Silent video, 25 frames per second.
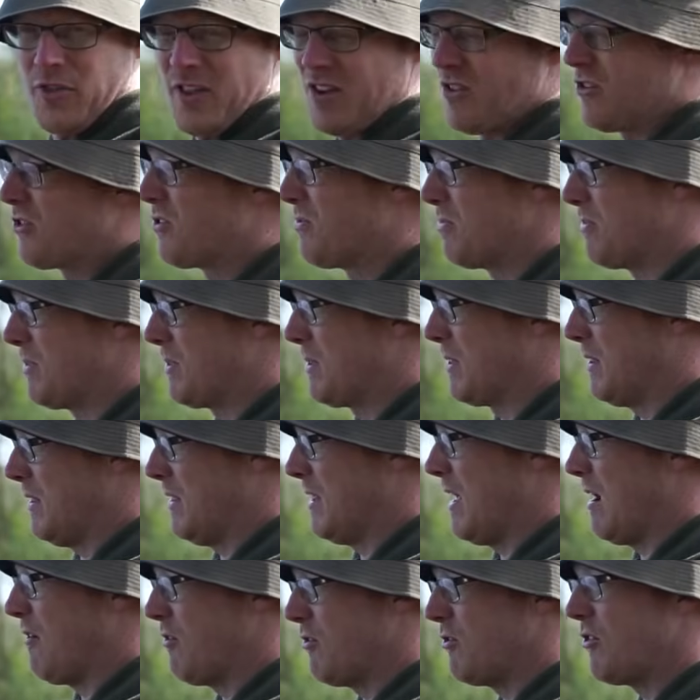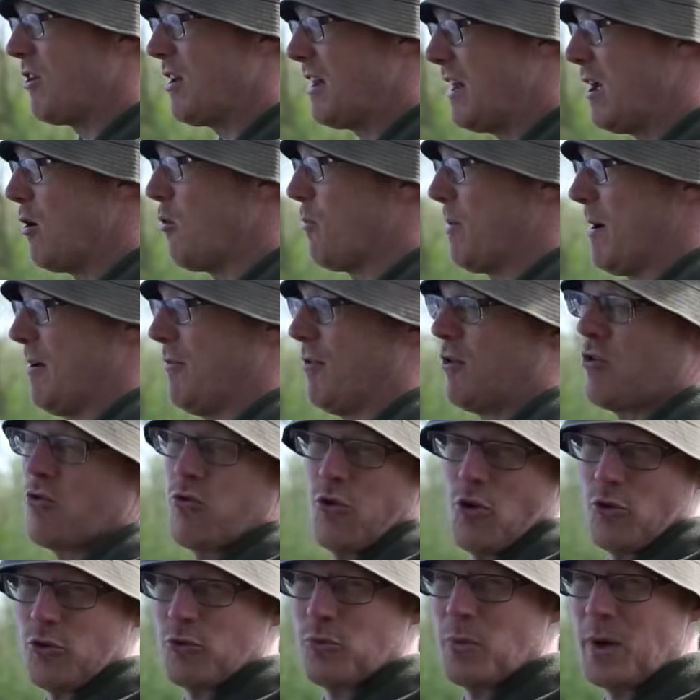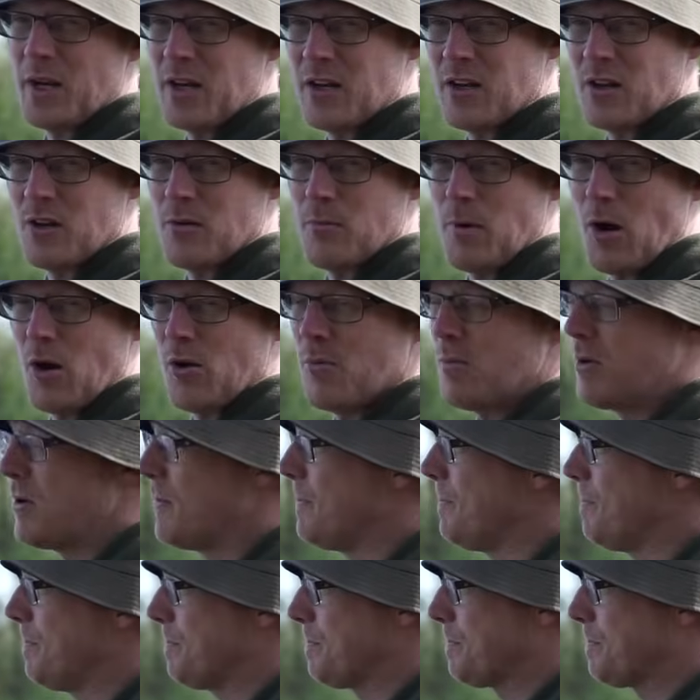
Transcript: There is a little bit of a crosswind at the moment,